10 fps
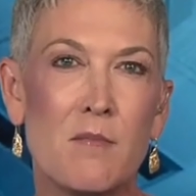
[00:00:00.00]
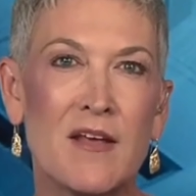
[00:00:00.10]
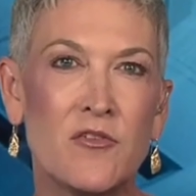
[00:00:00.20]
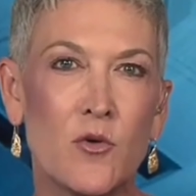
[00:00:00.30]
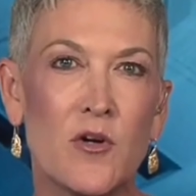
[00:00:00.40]

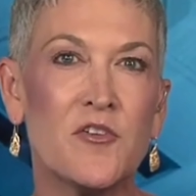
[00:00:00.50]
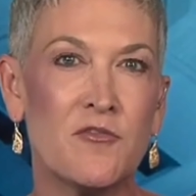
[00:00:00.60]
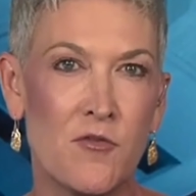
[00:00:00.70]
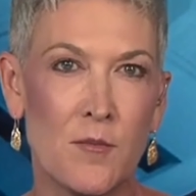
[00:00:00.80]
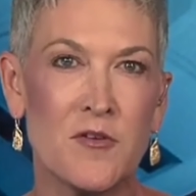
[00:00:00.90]
My
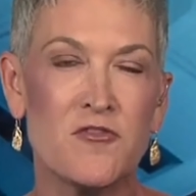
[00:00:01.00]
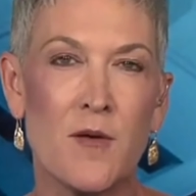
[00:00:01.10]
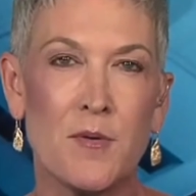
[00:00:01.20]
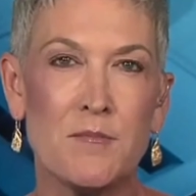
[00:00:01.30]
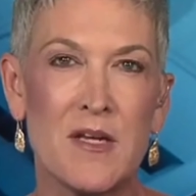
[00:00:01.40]
source, a former
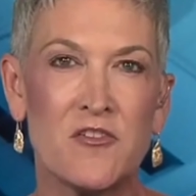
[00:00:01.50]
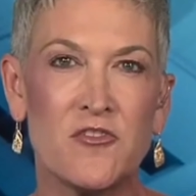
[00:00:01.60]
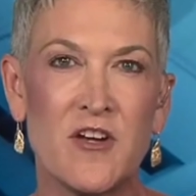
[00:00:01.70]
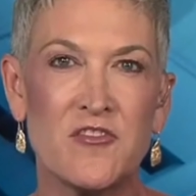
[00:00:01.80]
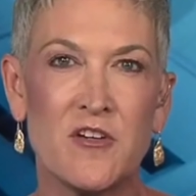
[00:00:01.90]
Trump
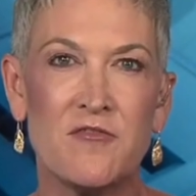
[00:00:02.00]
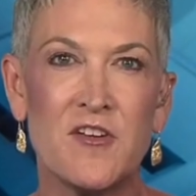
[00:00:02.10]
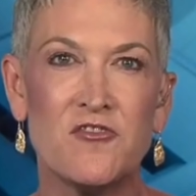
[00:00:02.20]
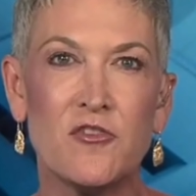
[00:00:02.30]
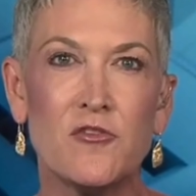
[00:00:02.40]
administration
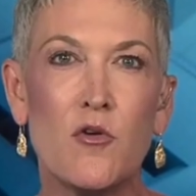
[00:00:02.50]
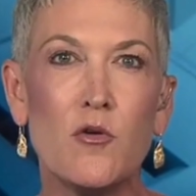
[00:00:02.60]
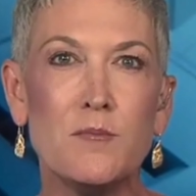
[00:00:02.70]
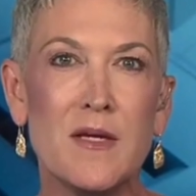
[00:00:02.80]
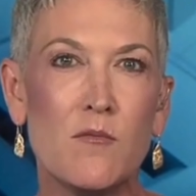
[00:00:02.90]
official,
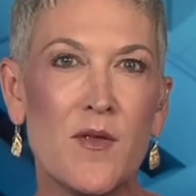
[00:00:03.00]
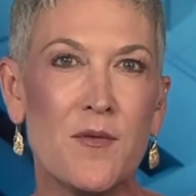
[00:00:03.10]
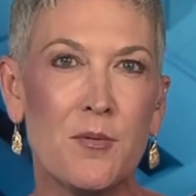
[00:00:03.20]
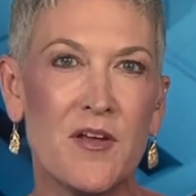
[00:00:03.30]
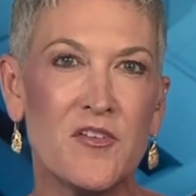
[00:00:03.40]
told me
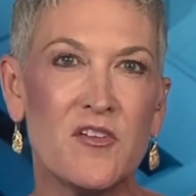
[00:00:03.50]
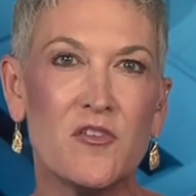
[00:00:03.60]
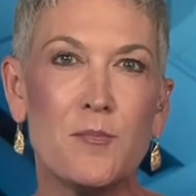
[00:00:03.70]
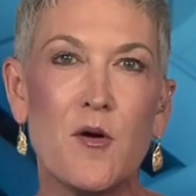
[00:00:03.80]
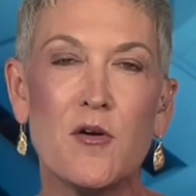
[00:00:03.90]
when the
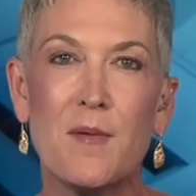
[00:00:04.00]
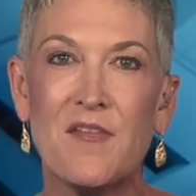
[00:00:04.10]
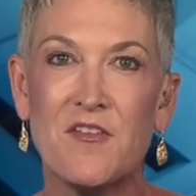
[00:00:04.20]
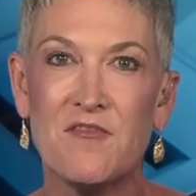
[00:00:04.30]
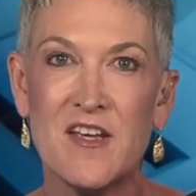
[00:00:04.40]
president spoke
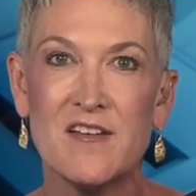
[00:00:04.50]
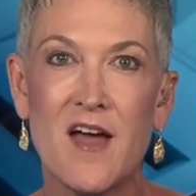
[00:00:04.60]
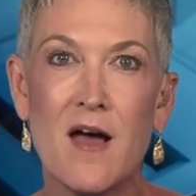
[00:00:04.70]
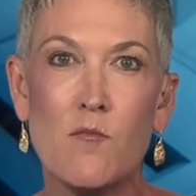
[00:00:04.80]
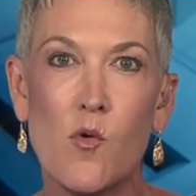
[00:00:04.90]
about the
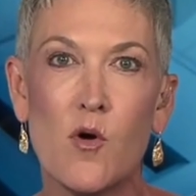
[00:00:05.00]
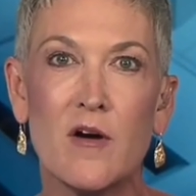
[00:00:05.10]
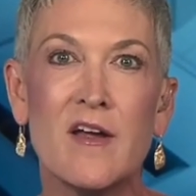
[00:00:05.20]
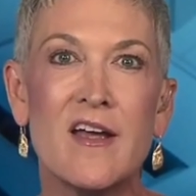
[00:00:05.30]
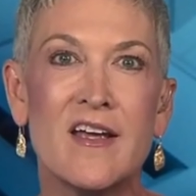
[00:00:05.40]
Vietnam
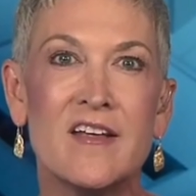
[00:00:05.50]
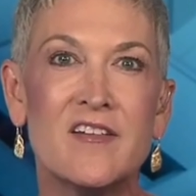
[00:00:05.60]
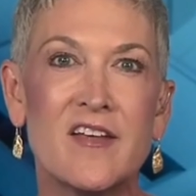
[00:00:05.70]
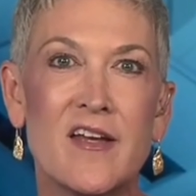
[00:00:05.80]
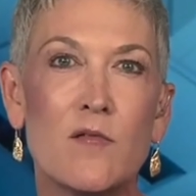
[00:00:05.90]
War,
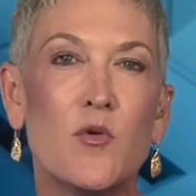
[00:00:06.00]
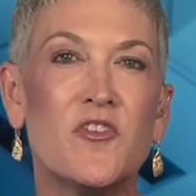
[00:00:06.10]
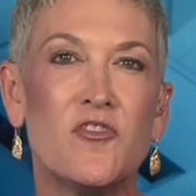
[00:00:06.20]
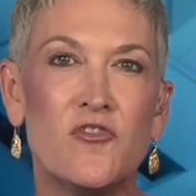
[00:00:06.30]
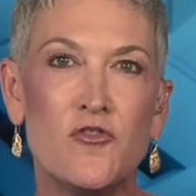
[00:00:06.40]
he said it
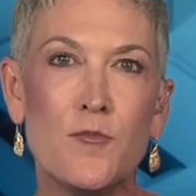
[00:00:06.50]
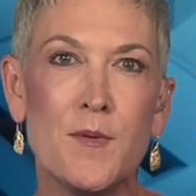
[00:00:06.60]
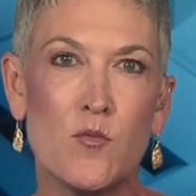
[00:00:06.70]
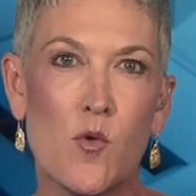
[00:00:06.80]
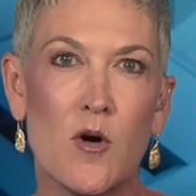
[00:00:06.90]
was a
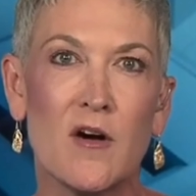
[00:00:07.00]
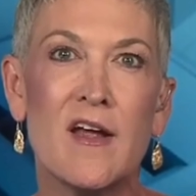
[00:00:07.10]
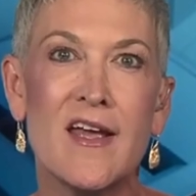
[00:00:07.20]
stupid war.